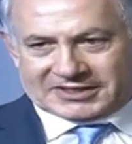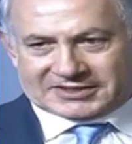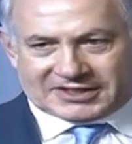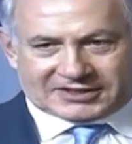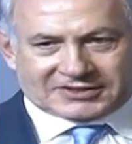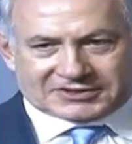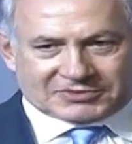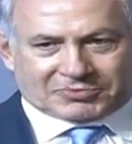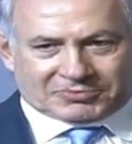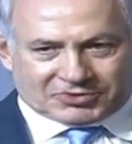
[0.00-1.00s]
second is the
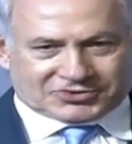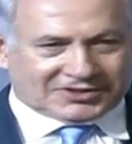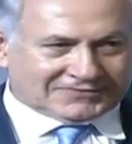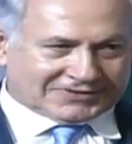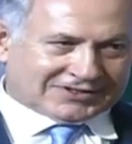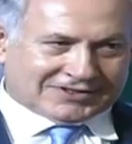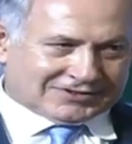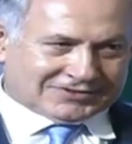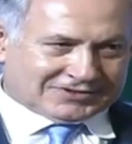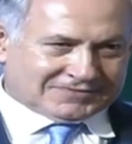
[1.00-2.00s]
promotion of technology.